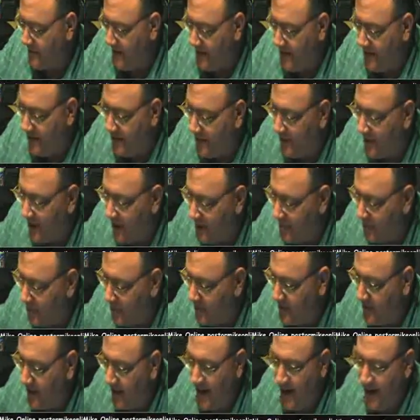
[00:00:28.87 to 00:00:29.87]
Mike here, and I'm
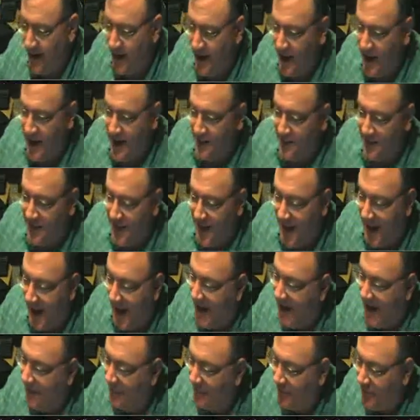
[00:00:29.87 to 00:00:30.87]
online and I am
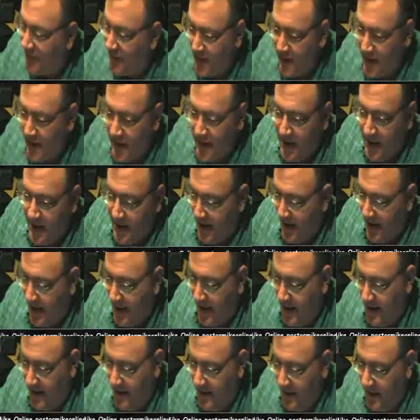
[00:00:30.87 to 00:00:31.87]
live.
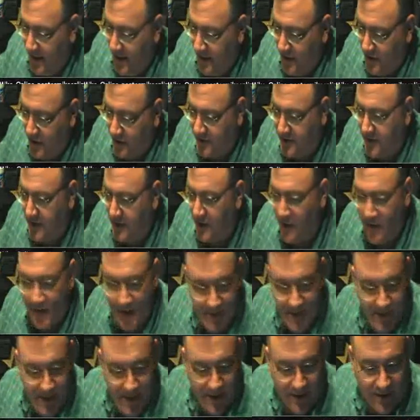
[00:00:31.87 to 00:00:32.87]
And uh, you see our
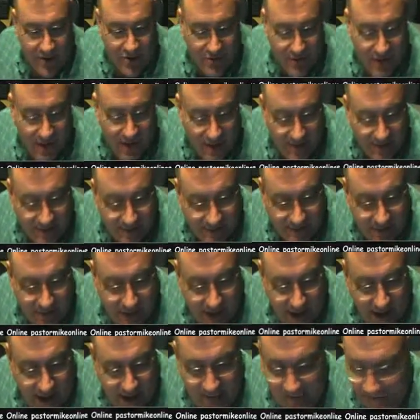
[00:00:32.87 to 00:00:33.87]
email address
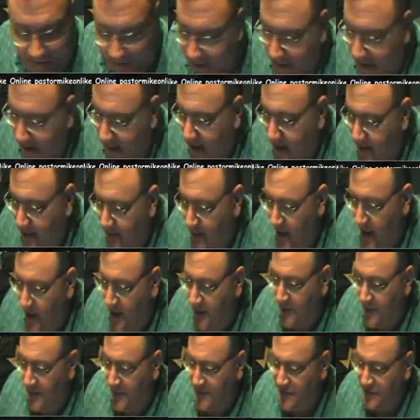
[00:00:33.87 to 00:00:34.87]
at the uh,
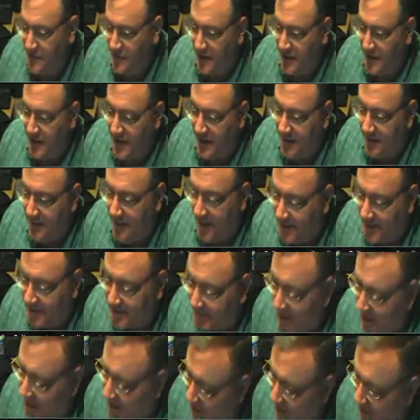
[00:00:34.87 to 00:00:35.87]
bottom of the screen here,
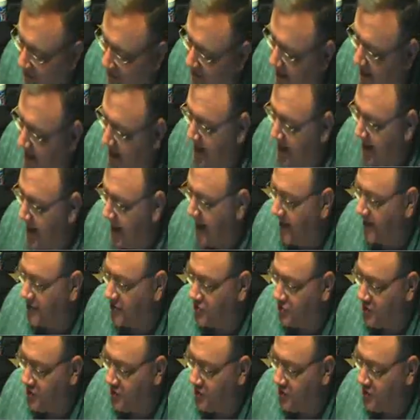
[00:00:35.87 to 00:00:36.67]
Pastor Mike Online at